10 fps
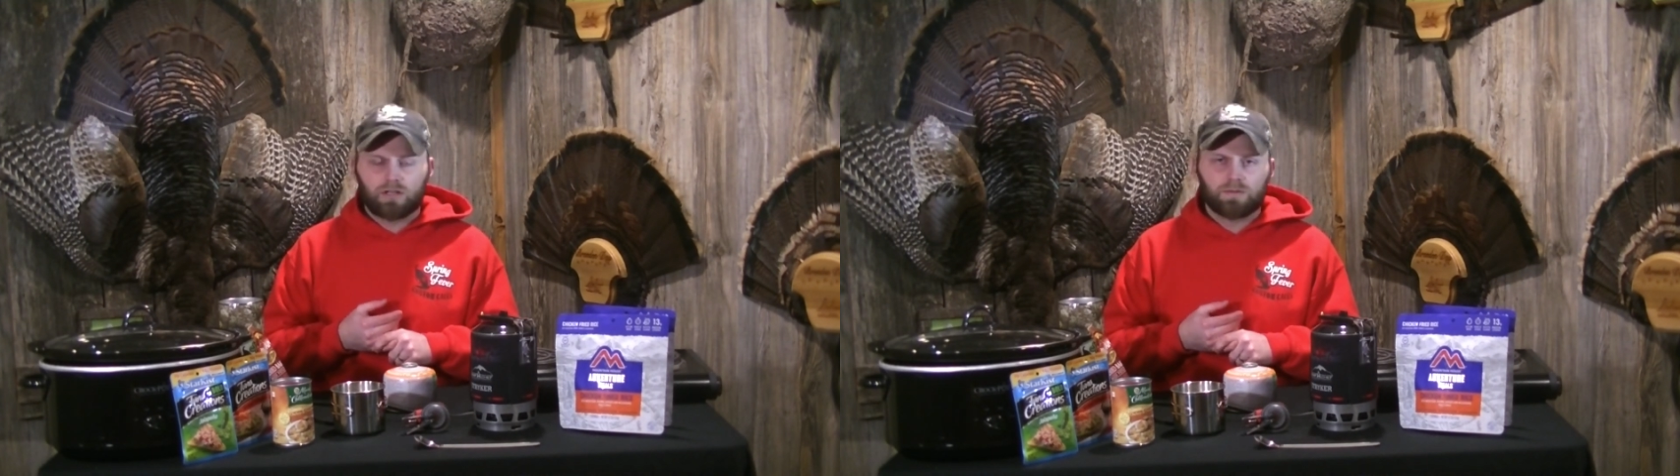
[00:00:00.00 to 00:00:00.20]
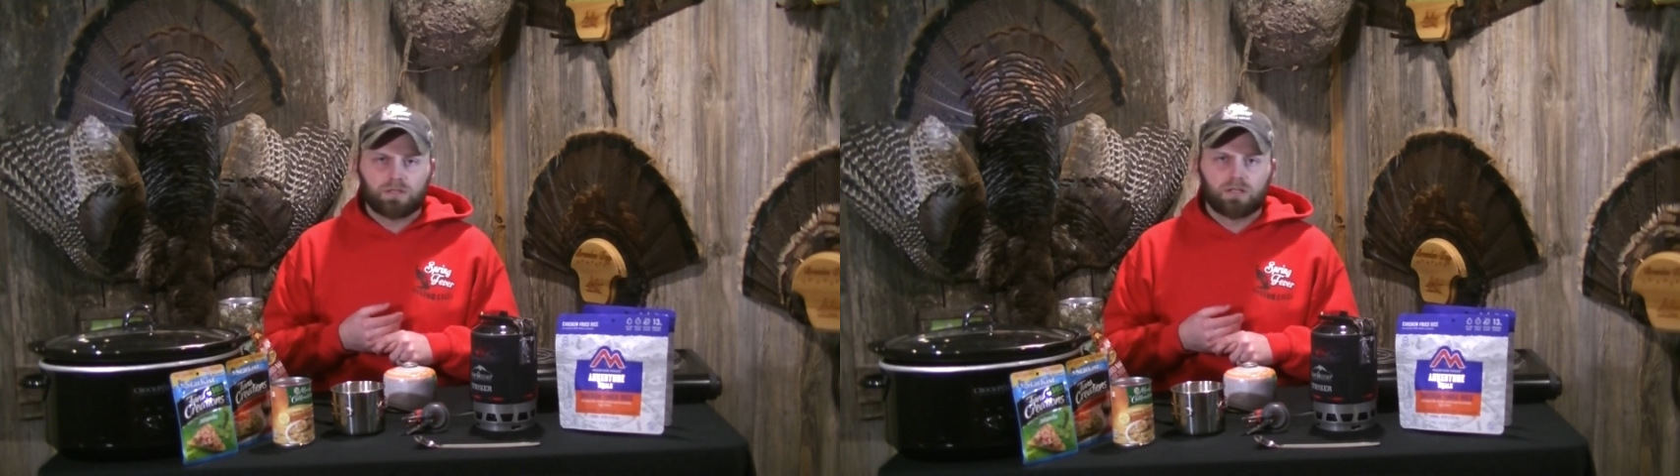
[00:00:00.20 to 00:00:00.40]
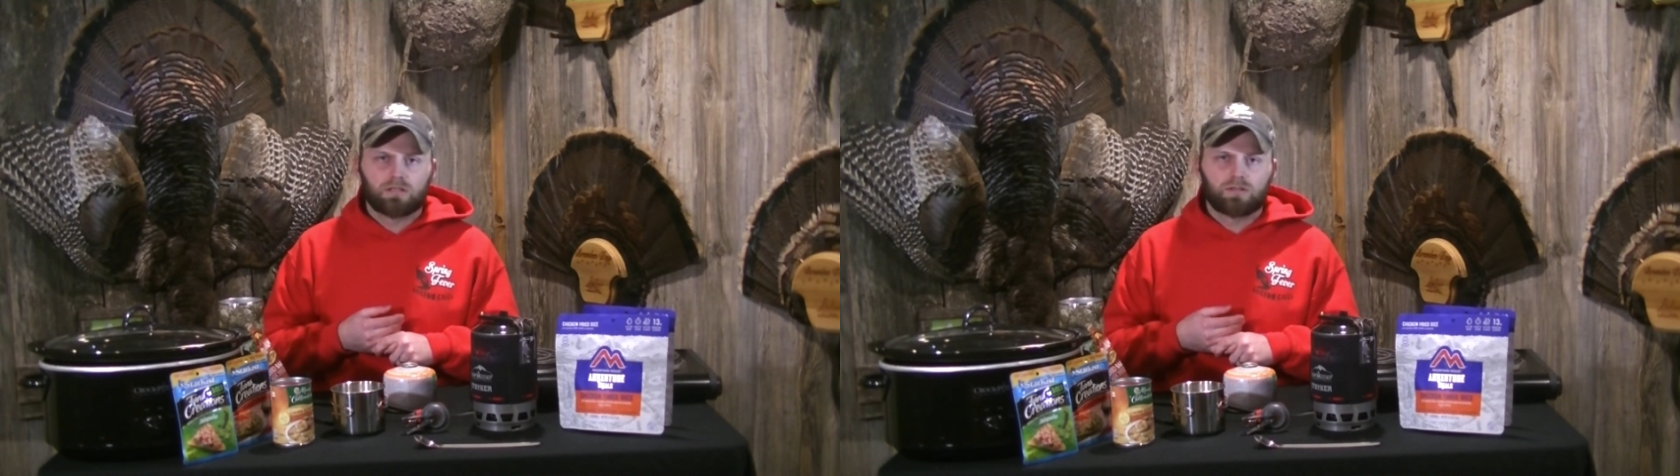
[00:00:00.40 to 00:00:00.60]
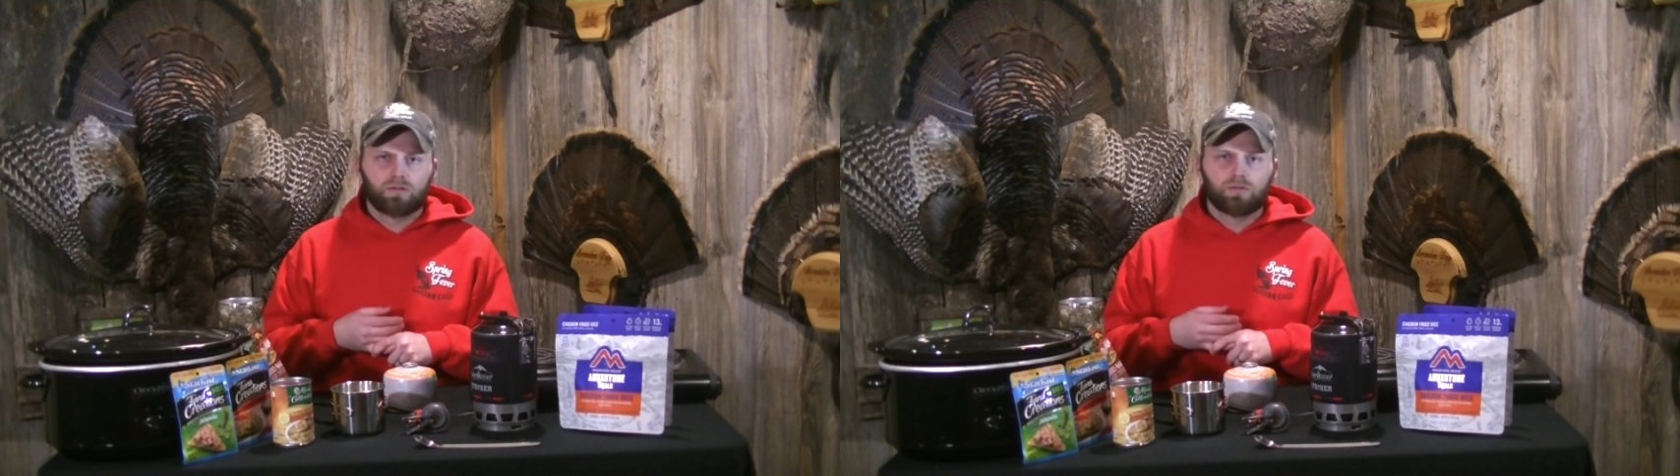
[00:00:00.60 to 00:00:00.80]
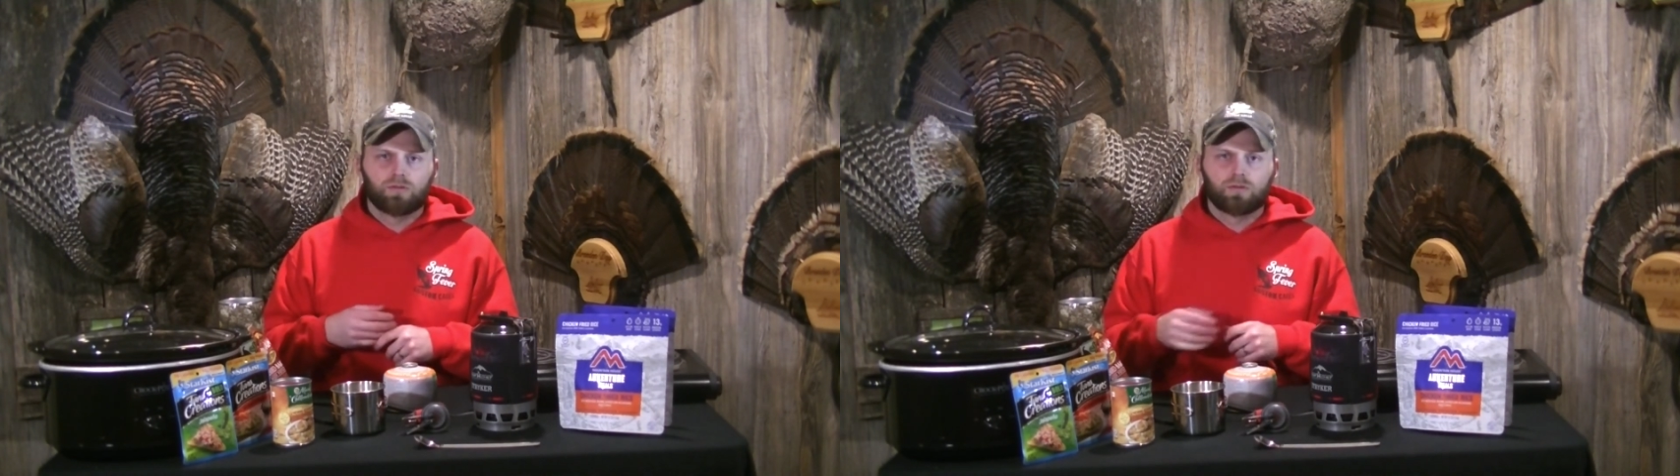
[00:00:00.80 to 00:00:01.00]
in the
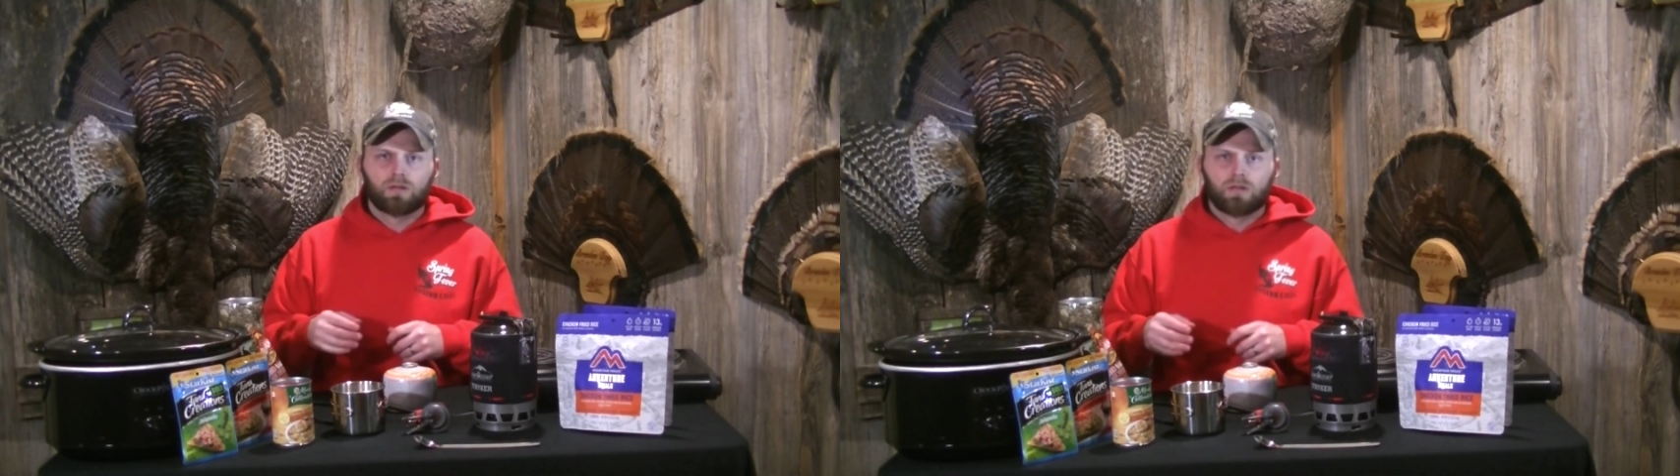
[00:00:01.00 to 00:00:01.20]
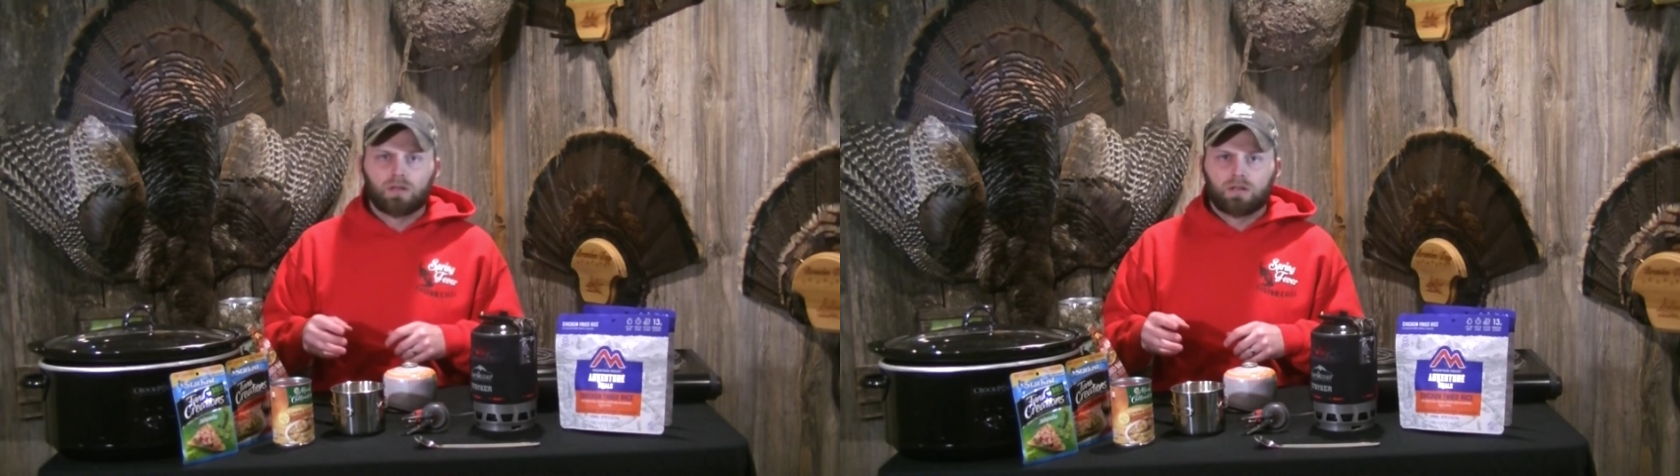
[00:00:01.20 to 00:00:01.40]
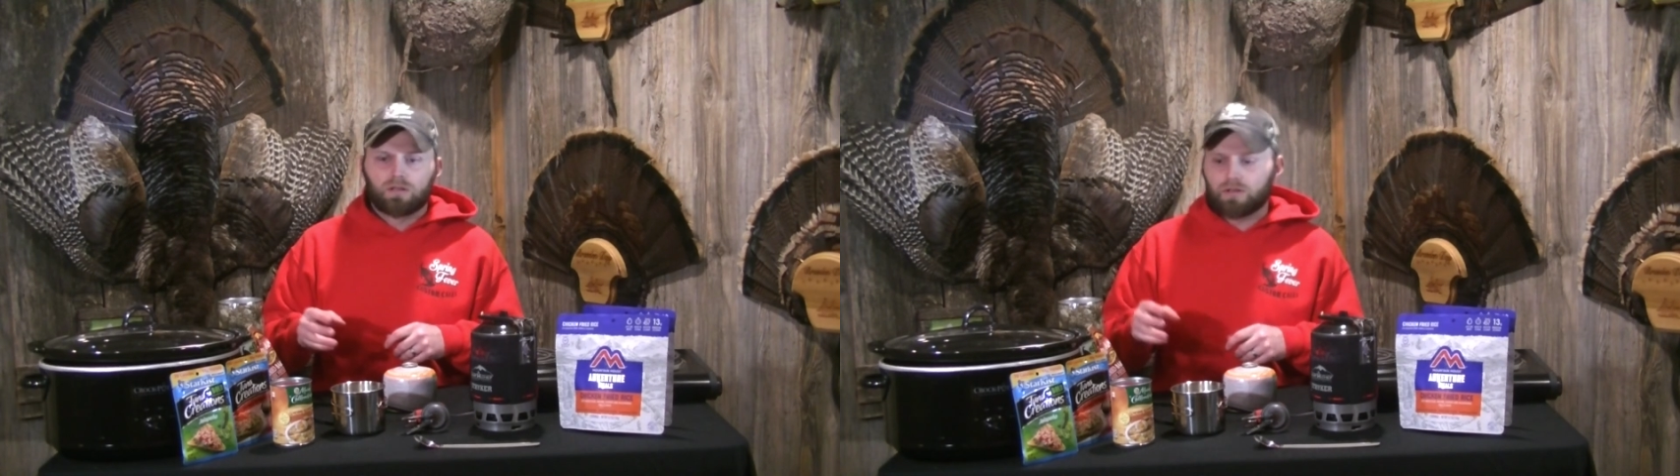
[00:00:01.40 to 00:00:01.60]
description to